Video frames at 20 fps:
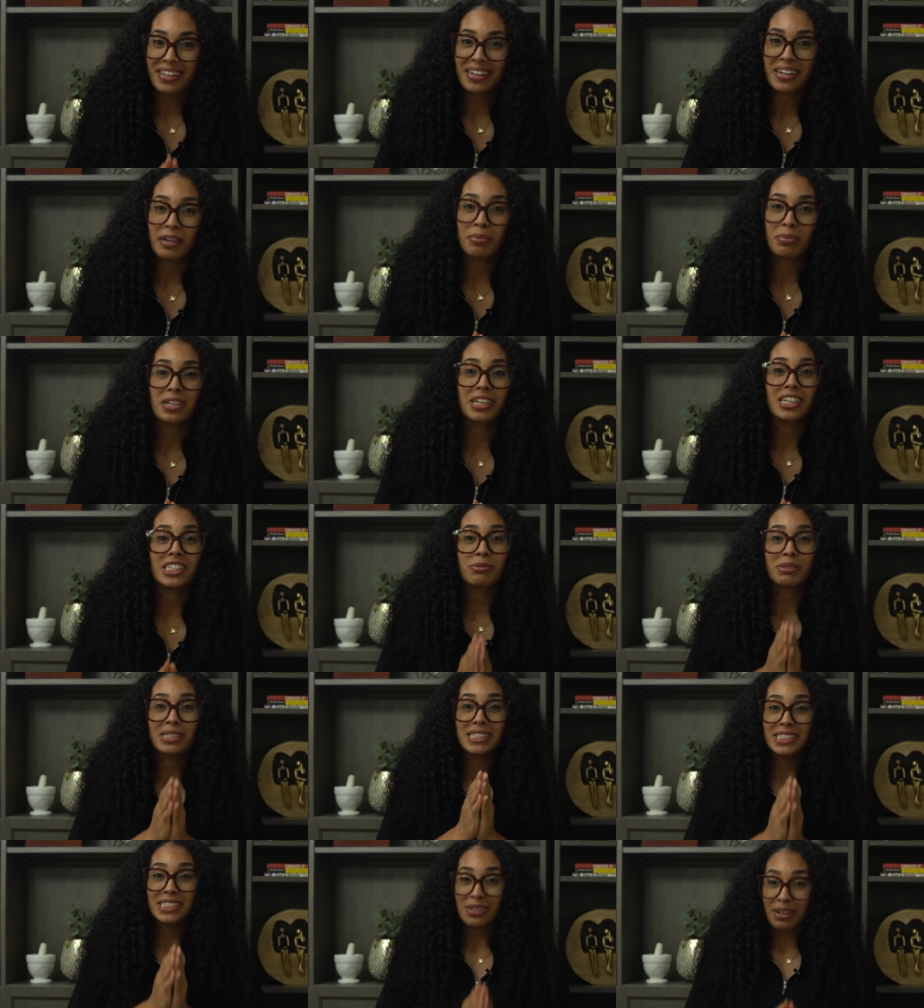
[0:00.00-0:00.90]
there because
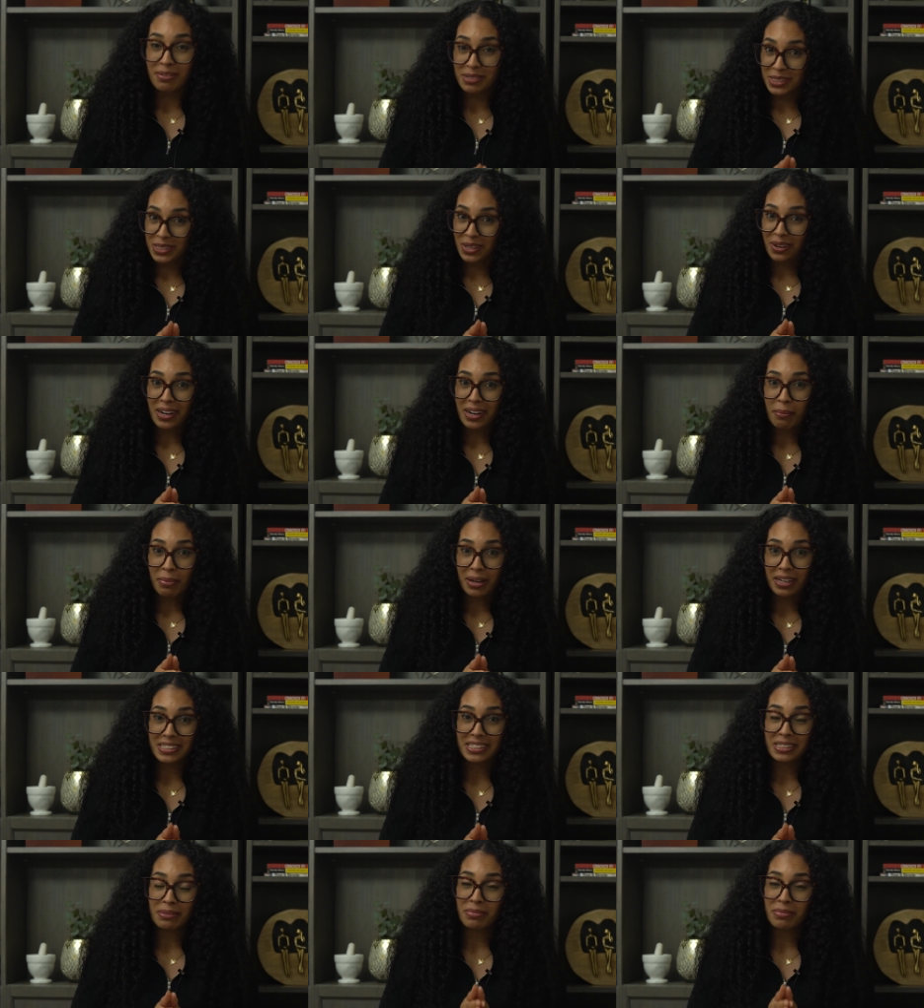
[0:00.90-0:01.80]
we still have to talk
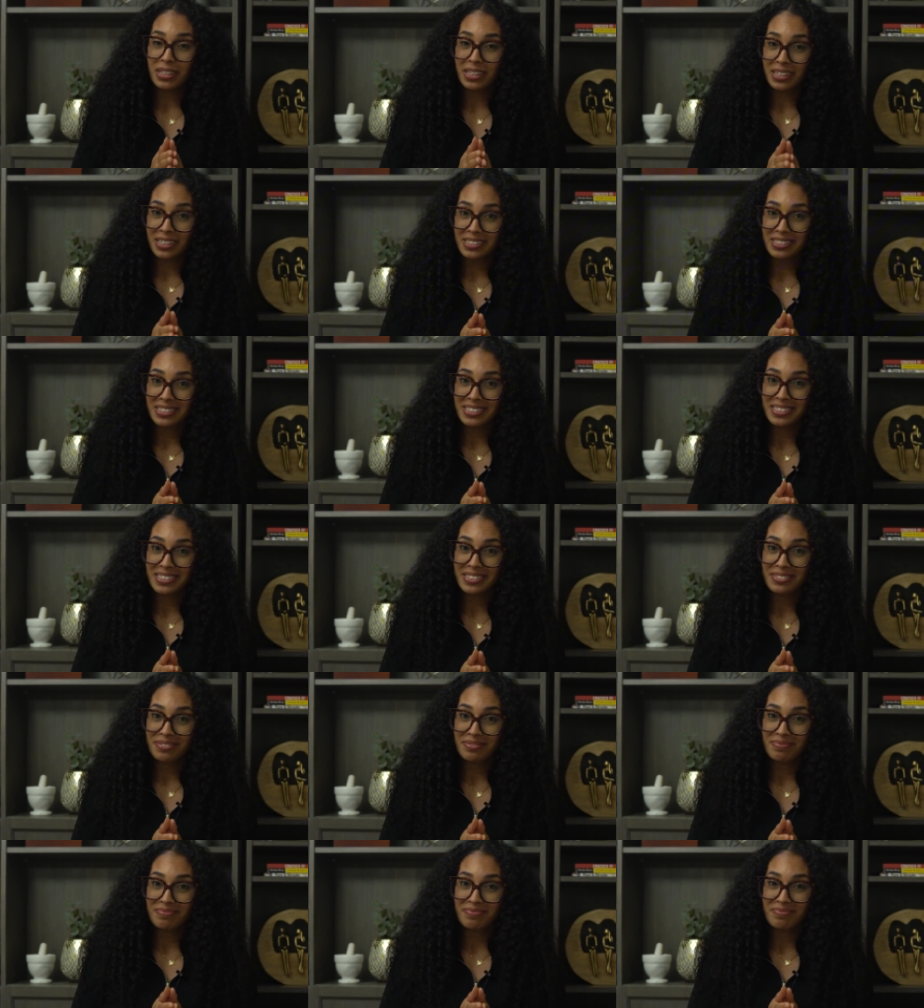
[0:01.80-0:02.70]
about some things.
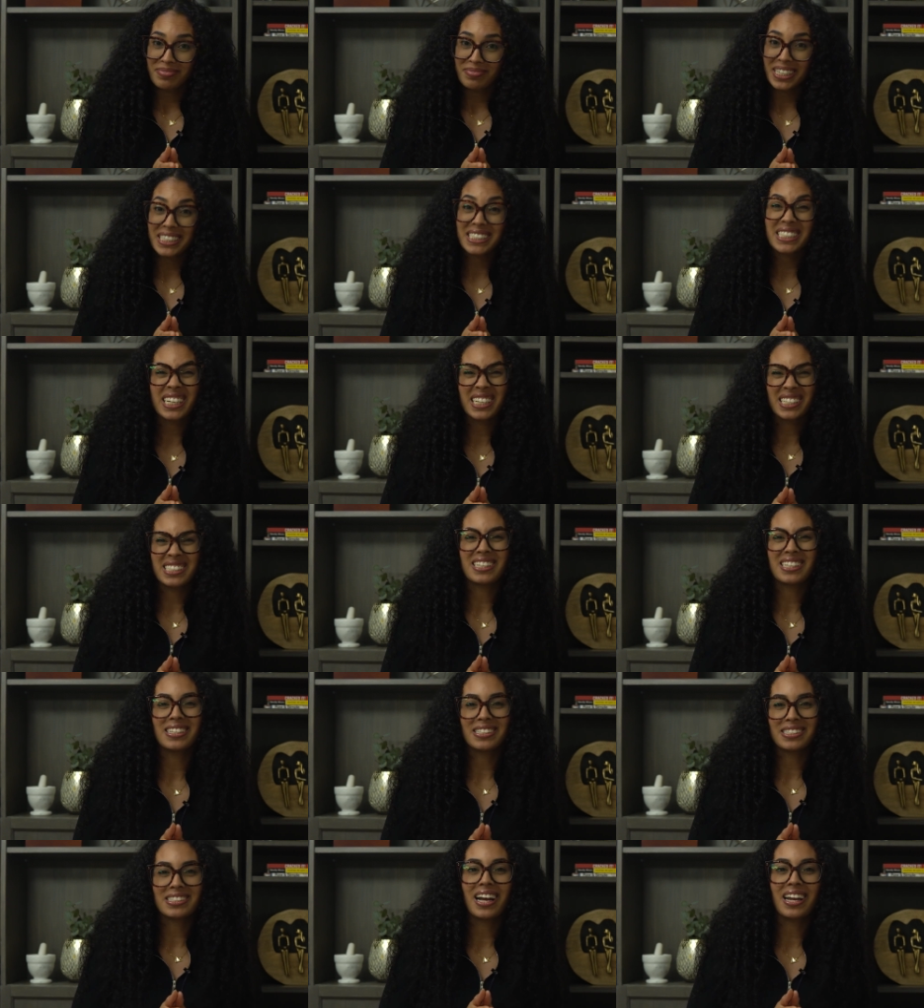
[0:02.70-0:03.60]
Let's get into
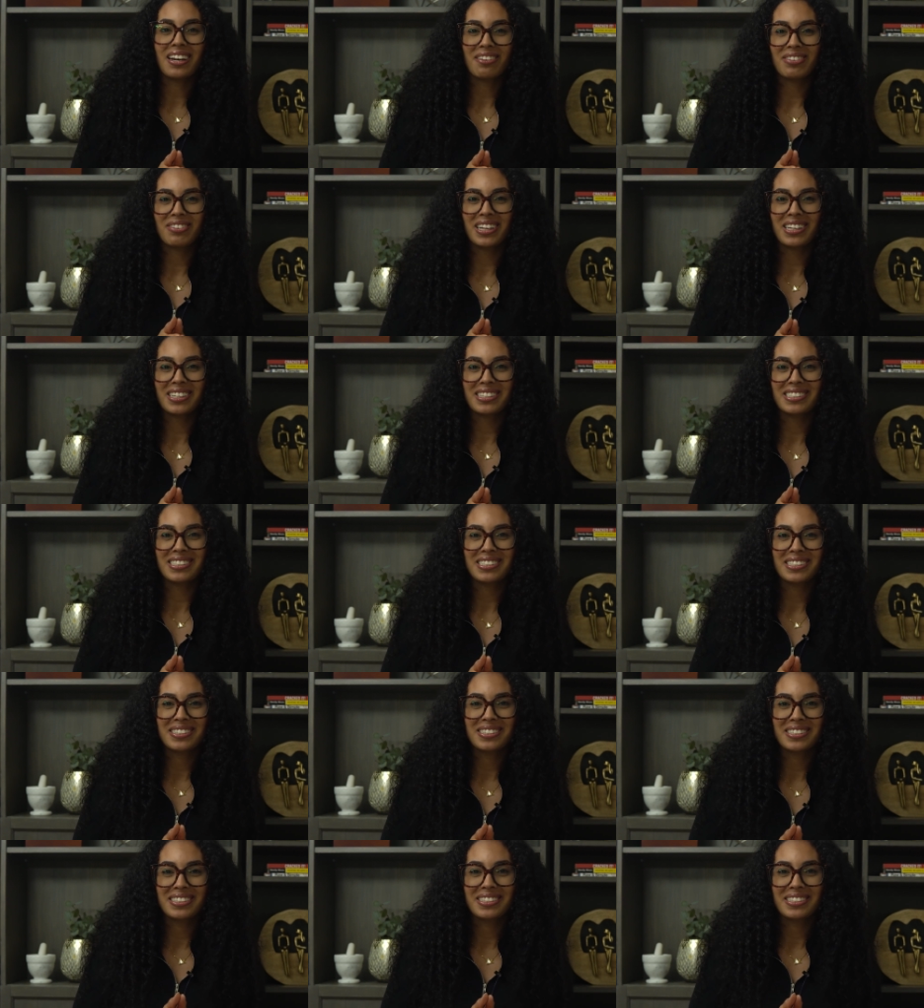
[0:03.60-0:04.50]
the side effects.